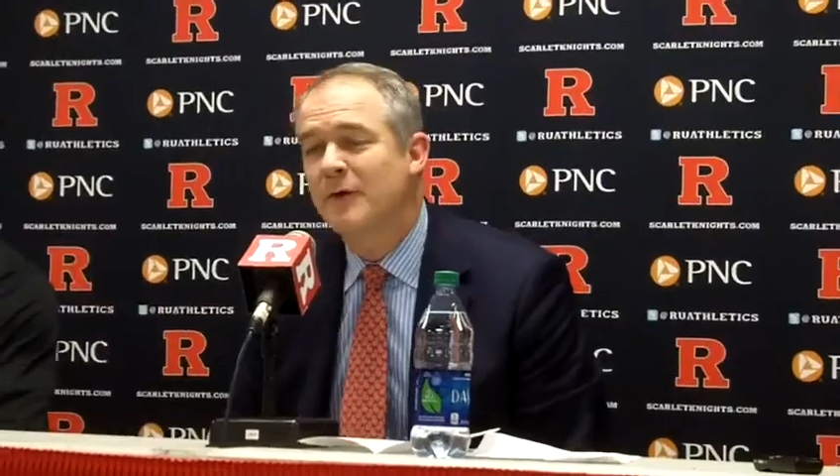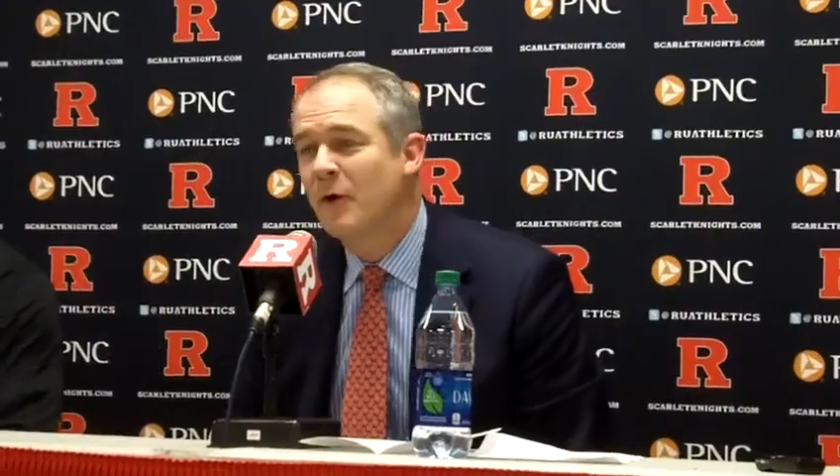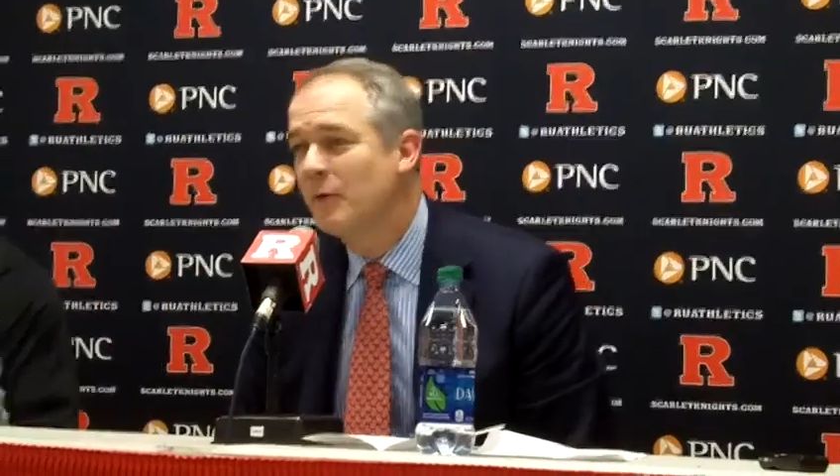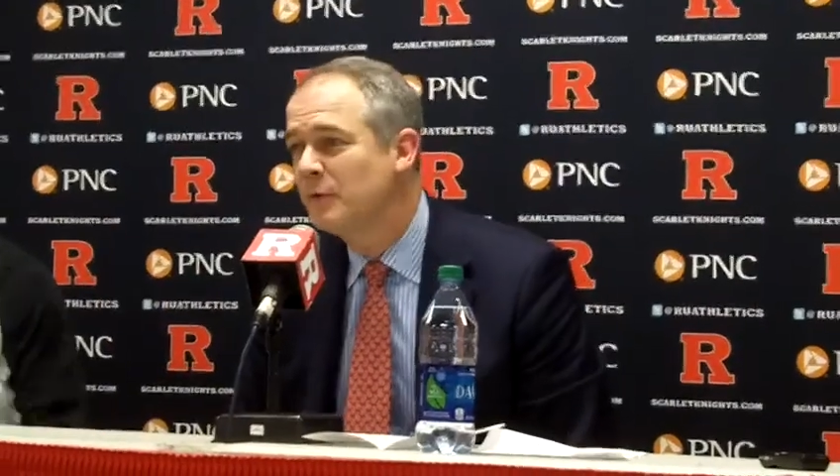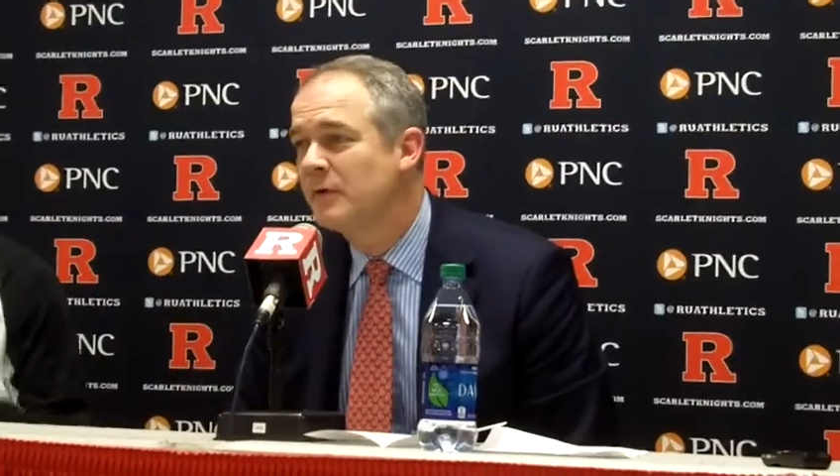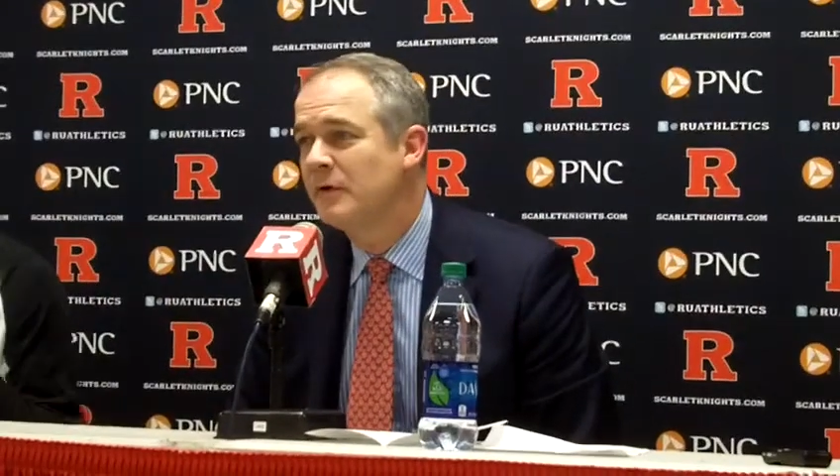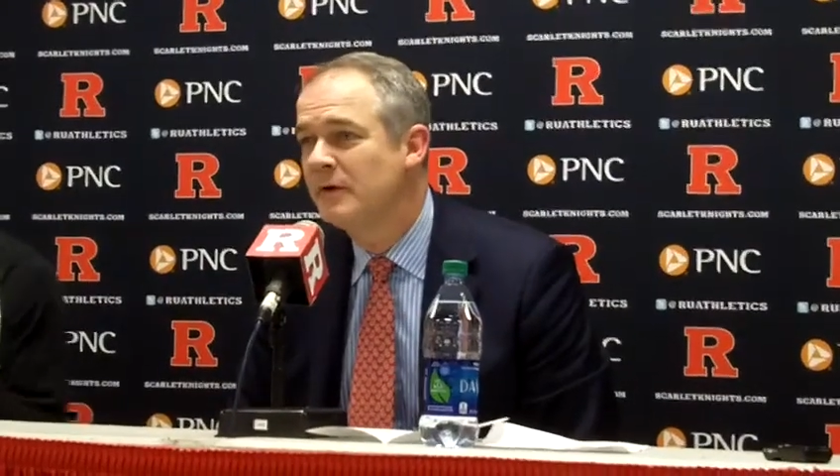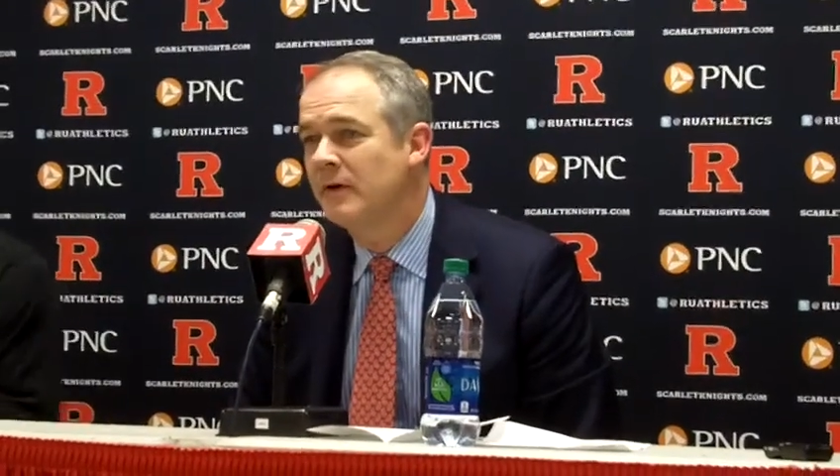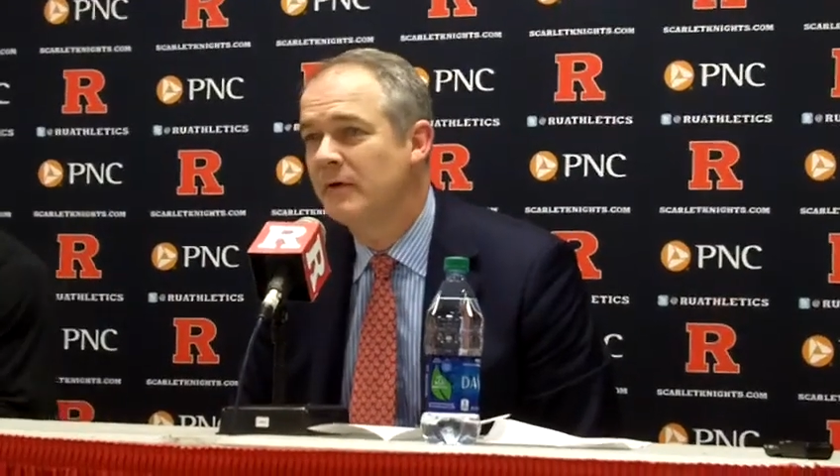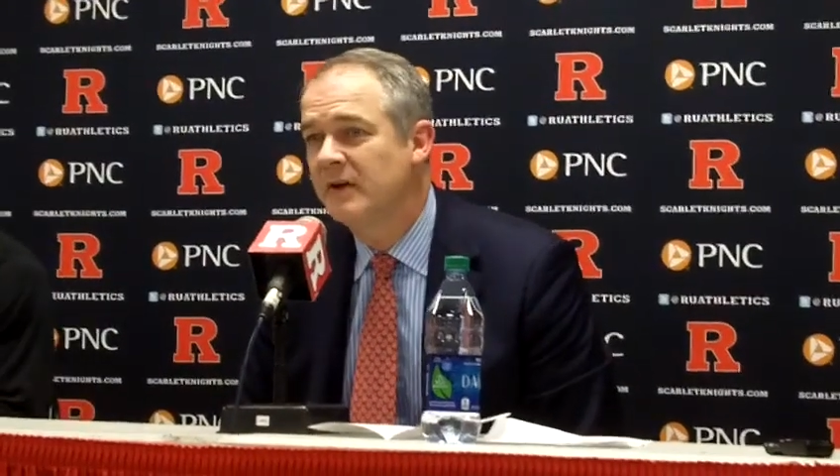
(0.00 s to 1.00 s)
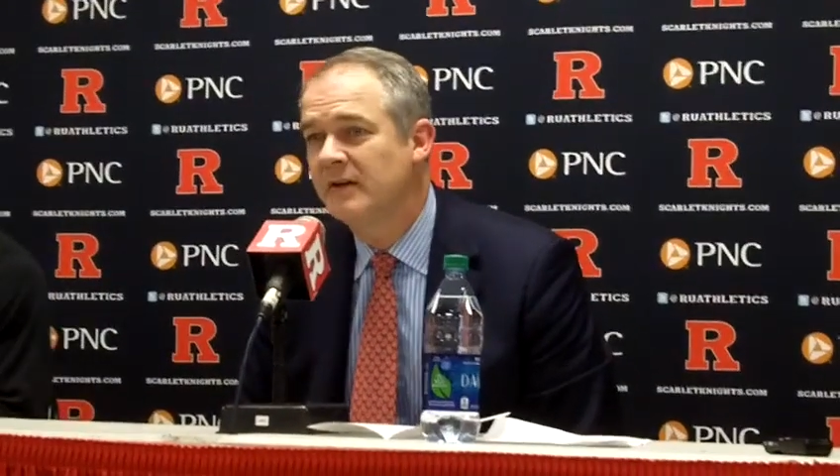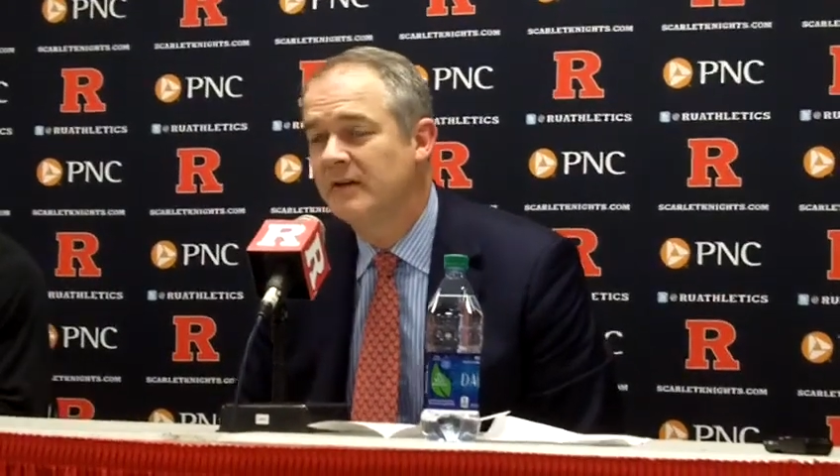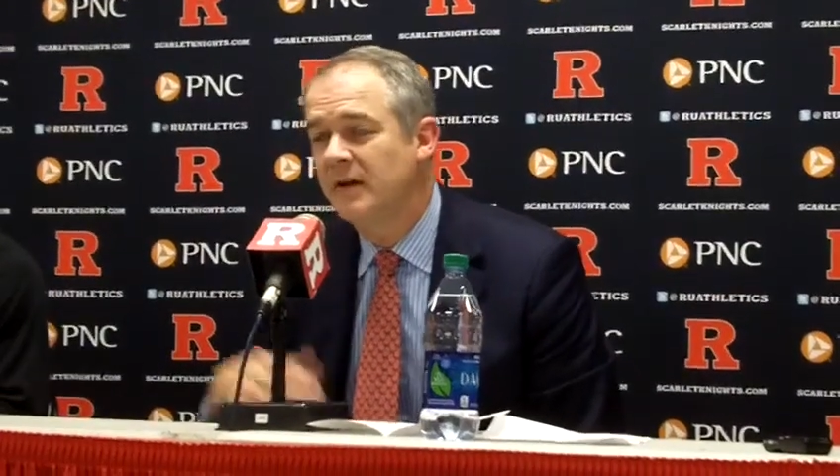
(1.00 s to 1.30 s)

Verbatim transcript: So, you, you know, and,